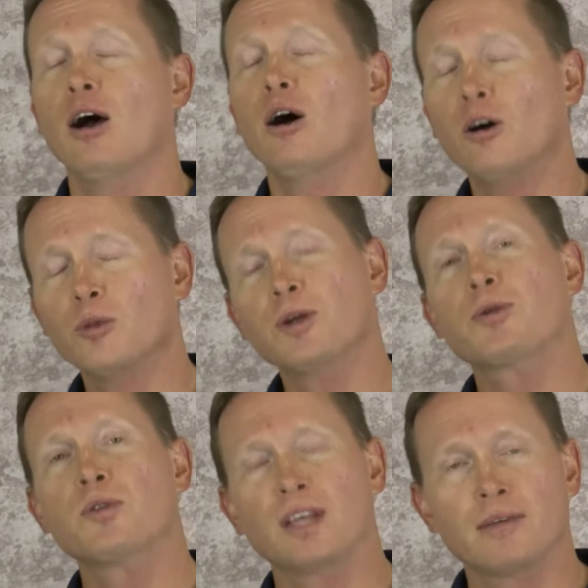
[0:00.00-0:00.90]
All the way
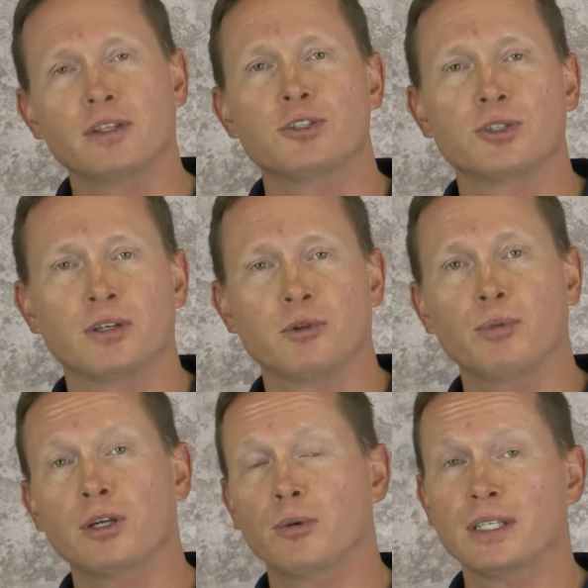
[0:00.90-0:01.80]
through the evolution of the
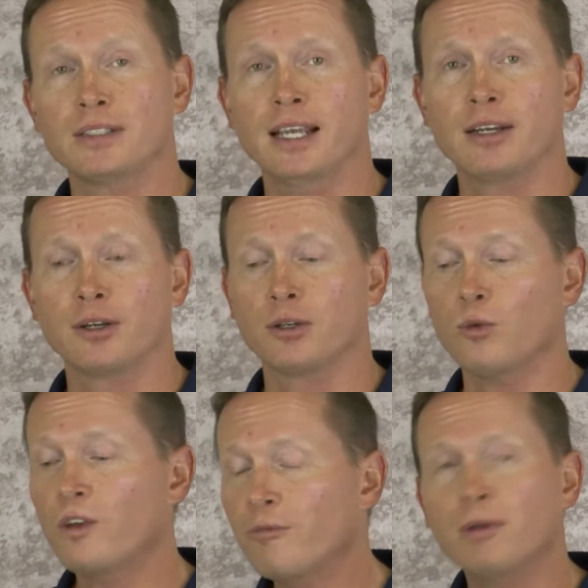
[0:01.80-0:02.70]
PoE standard,
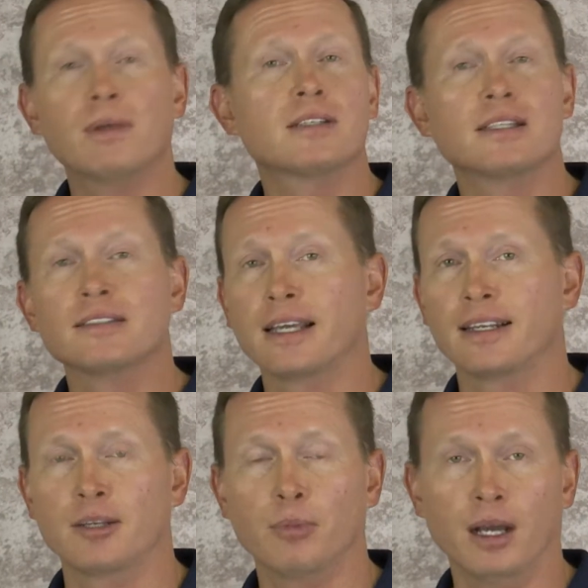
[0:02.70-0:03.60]
we've been mixing
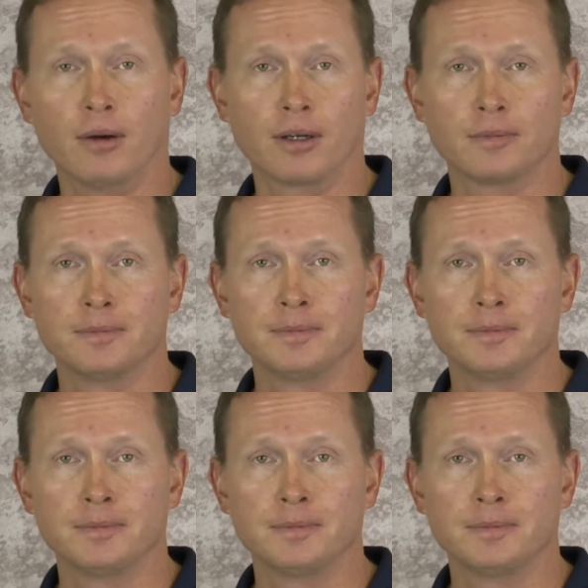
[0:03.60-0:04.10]
data and power.